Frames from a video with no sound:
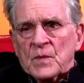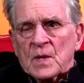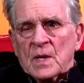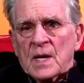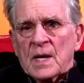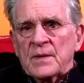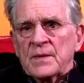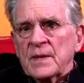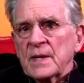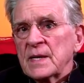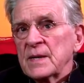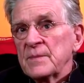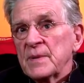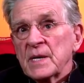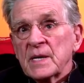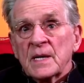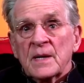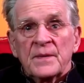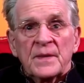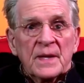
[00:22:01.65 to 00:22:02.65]
And
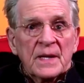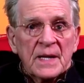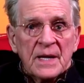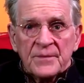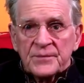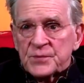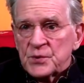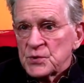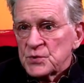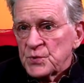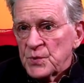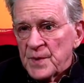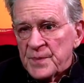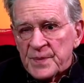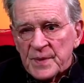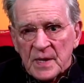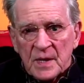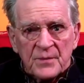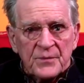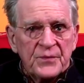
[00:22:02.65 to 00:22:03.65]
anybody on the left who's
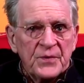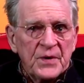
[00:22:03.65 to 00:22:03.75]
whipping up